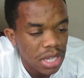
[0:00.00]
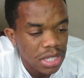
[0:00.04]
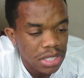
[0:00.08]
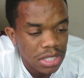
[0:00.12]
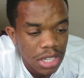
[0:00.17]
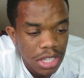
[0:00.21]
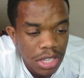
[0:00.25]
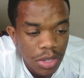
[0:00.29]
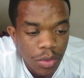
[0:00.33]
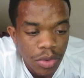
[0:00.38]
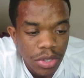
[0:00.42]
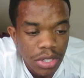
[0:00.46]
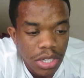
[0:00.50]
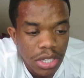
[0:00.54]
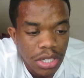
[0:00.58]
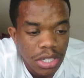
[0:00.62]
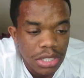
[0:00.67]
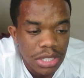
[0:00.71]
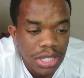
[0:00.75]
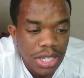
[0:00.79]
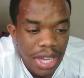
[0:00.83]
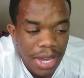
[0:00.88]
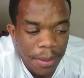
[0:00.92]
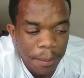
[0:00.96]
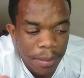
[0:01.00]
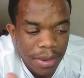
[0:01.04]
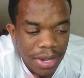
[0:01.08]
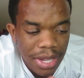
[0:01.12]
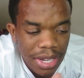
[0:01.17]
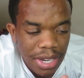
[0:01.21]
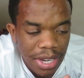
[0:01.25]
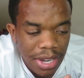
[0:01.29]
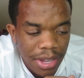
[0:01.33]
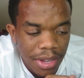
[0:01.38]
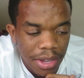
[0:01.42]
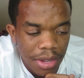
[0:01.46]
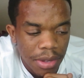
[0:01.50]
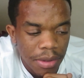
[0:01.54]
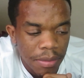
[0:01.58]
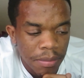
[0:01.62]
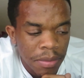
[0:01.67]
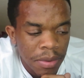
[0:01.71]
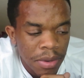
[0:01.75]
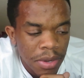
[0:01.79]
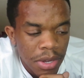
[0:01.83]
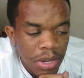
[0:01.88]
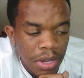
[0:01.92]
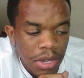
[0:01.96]
other one, because he had plenty
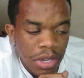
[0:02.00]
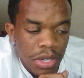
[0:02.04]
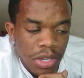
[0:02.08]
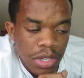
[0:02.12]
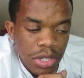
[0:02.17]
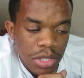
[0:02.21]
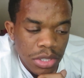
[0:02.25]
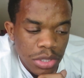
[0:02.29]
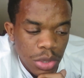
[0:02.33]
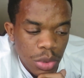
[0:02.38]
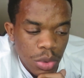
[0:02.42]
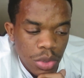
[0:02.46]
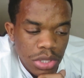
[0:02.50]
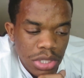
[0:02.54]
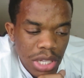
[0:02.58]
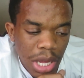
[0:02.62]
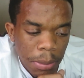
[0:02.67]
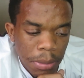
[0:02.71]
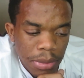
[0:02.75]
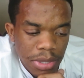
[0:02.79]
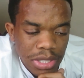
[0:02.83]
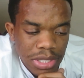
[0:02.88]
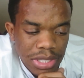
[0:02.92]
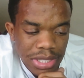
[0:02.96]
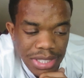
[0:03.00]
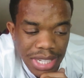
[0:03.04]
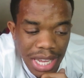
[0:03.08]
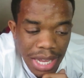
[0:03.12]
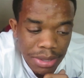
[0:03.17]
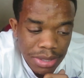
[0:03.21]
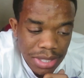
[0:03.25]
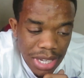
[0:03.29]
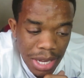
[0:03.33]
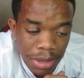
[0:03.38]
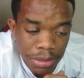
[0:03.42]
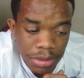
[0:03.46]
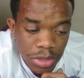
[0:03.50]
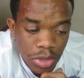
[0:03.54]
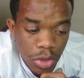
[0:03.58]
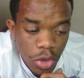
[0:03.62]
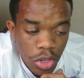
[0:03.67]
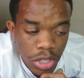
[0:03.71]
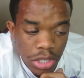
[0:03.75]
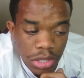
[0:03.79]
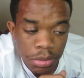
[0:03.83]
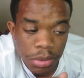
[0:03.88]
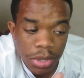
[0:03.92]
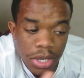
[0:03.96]
of true Snapchat
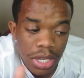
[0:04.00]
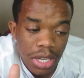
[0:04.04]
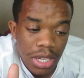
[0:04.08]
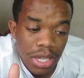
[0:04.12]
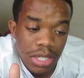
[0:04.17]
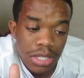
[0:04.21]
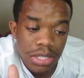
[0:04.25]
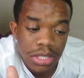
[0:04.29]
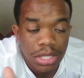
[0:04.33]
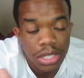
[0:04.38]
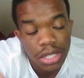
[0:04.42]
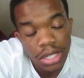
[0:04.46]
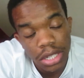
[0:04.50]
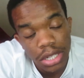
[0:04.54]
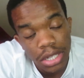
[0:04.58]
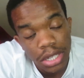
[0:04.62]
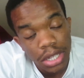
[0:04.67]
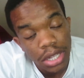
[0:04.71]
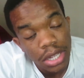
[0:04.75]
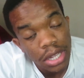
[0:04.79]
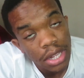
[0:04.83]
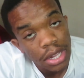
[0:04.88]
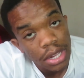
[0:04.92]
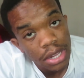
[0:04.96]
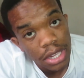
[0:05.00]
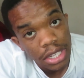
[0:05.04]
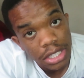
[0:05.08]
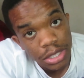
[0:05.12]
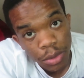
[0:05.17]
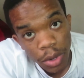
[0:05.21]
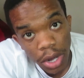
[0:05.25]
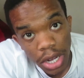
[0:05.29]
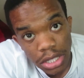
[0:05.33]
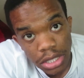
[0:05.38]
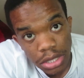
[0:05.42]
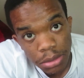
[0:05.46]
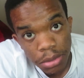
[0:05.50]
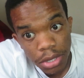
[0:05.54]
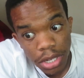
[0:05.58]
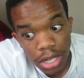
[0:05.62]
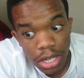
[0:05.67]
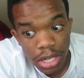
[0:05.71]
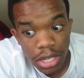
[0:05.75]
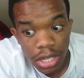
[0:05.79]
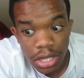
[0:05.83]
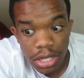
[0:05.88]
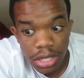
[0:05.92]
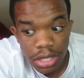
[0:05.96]
stories, but let's watch it
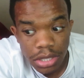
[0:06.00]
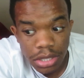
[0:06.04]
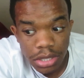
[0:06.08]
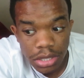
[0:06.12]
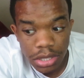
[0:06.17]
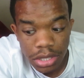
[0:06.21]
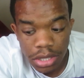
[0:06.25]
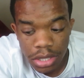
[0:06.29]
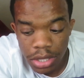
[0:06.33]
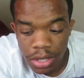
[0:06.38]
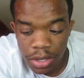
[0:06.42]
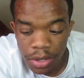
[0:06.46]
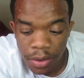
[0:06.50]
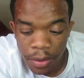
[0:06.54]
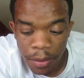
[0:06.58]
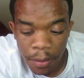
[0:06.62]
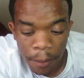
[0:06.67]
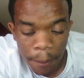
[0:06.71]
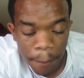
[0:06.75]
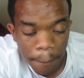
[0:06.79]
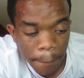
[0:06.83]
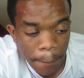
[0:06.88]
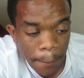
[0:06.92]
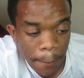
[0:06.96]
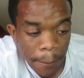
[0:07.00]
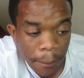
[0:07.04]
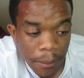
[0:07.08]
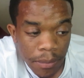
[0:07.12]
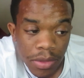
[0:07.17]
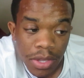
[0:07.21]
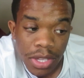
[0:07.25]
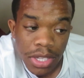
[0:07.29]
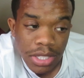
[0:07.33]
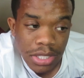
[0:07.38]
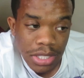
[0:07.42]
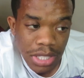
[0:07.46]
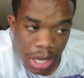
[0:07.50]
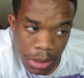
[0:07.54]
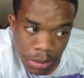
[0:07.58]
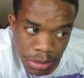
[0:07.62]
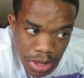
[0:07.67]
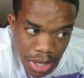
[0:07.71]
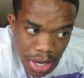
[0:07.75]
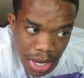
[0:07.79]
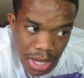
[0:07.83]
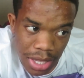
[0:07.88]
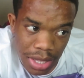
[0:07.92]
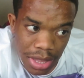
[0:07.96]
because
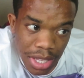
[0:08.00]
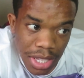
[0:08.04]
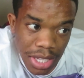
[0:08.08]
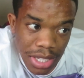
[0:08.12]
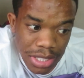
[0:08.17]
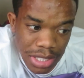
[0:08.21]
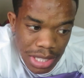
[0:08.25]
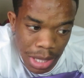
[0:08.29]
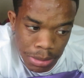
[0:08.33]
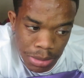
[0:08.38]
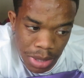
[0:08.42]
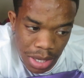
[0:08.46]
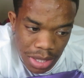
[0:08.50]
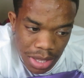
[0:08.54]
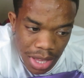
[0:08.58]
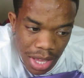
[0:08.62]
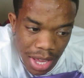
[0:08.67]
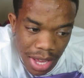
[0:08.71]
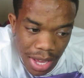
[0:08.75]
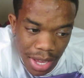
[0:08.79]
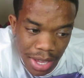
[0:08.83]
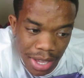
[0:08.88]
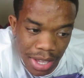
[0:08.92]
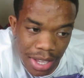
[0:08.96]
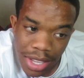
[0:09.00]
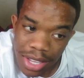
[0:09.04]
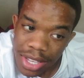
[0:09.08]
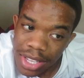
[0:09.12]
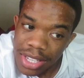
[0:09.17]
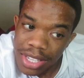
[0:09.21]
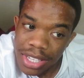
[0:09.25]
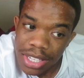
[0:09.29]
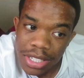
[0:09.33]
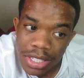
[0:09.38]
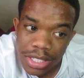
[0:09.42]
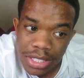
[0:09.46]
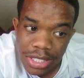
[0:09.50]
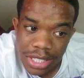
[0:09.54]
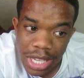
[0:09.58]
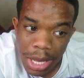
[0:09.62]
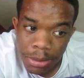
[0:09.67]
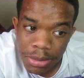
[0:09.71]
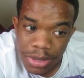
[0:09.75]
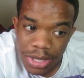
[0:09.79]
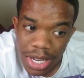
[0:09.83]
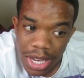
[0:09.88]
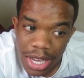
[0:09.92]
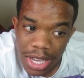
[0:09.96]
Snapchat this, Snapchat that,
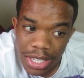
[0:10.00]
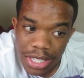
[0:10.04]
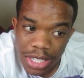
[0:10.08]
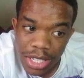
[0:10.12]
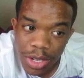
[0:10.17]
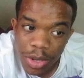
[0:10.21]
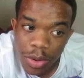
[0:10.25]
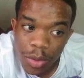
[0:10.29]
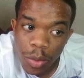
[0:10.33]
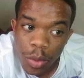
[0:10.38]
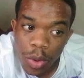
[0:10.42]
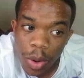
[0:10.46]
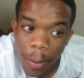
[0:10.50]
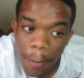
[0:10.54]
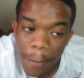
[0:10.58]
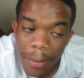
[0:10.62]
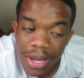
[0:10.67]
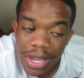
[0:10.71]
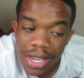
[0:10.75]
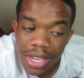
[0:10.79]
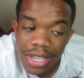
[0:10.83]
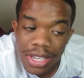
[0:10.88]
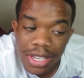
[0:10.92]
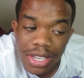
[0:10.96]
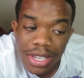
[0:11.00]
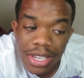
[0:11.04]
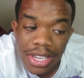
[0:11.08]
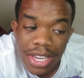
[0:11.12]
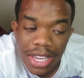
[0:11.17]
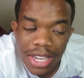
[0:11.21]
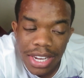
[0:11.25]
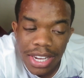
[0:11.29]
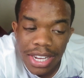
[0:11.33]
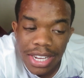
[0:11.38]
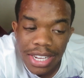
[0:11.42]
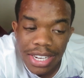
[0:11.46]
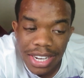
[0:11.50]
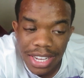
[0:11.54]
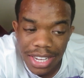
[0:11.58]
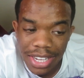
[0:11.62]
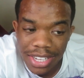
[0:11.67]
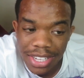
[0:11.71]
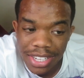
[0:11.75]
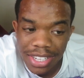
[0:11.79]
Snapchat will be getting